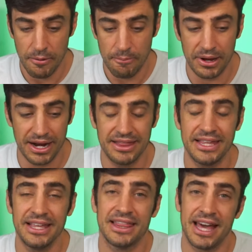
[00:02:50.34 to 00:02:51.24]
But I
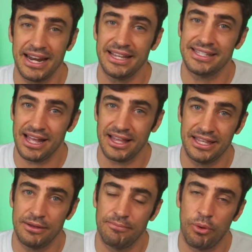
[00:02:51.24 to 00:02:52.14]
think that is not
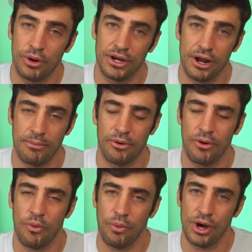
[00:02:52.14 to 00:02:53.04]
the important number,
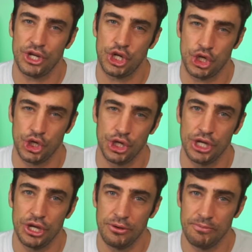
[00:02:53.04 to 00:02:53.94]
what
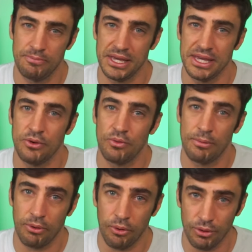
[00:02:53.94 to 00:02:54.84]
should be
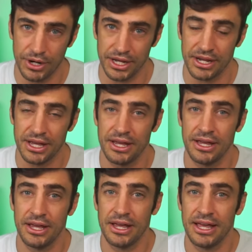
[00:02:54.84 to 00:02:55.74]
reported.
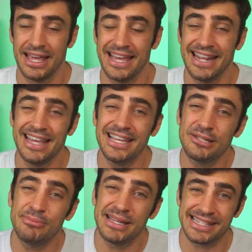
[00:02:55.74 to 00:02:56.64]
It
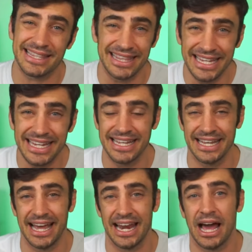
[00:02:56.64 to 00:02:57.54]
is
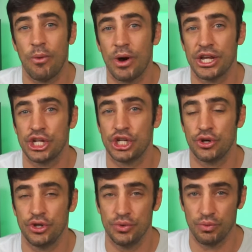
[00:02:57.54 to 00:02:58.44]
misleading, and I want to show
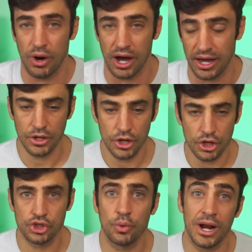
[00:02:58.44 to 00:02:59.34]
you why.
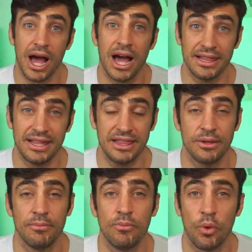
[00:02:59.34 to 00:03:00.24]
So, what I think
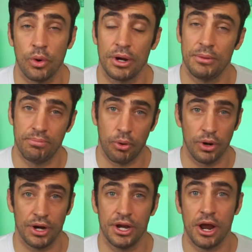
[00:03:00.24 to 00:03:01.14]
the more
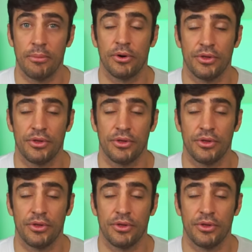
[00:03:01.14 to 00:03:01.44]
important number